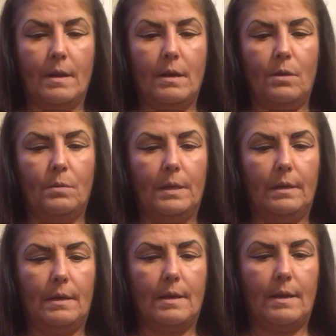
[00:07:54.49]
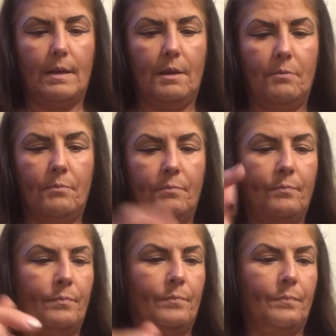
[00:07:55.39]
Okay,
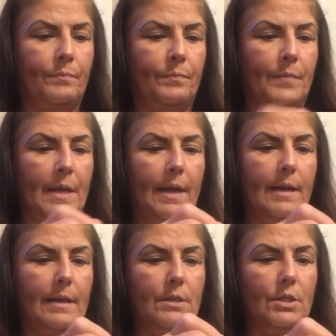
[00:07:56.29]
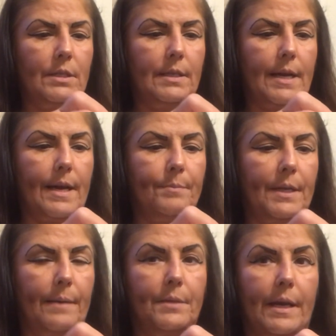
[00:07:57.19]
and I just tap,
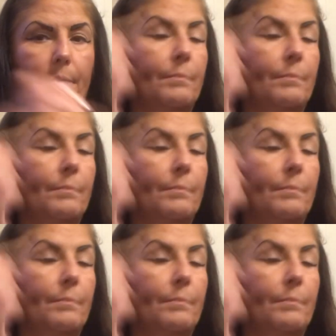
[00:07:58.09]
tap, tap,